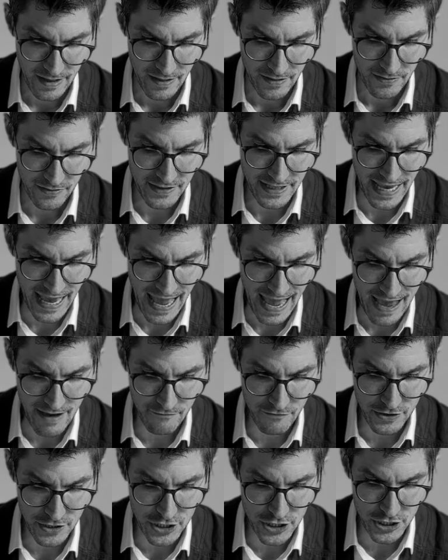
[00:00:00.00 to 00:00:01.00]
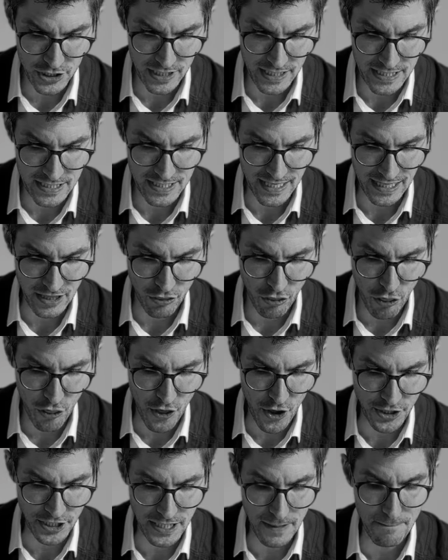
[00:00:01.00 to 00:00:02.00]
the average is that
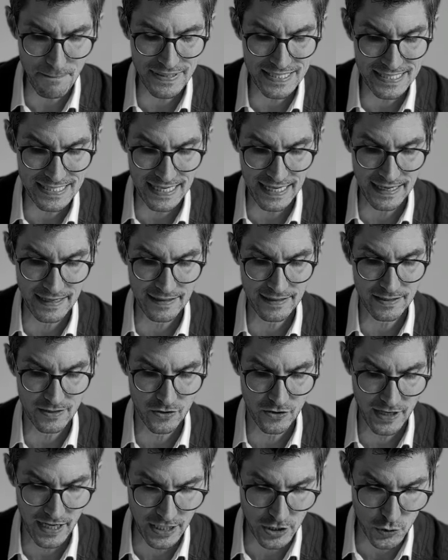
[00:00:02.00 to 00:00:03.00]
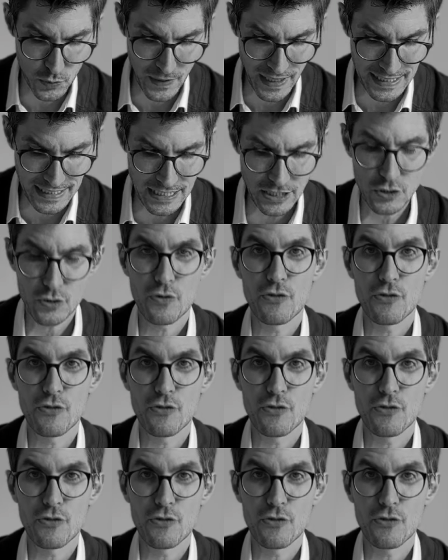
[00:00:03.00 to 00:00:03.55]
30%, okay, 20 to